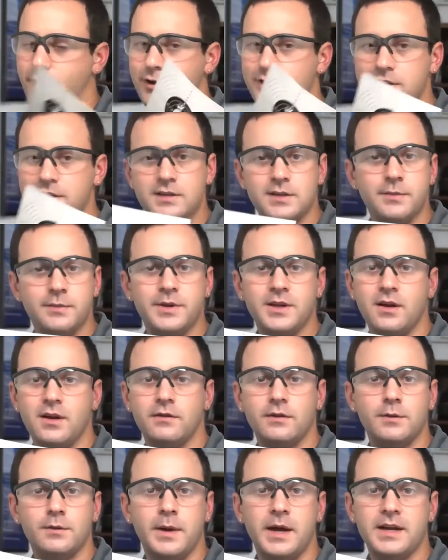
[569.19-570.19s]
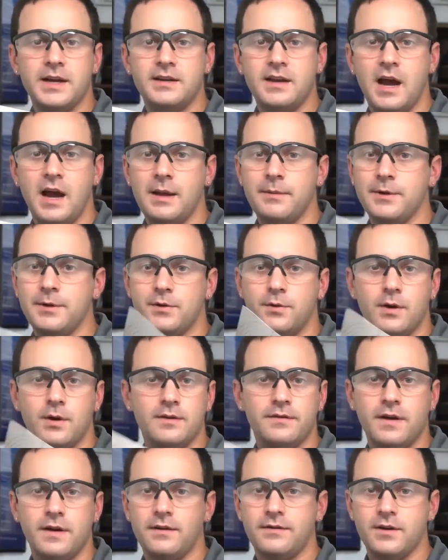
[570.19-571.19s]
All these could be covered by a dime at
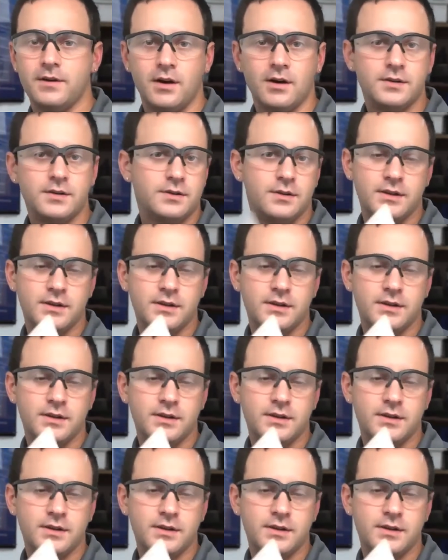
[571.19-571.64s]
25 yards,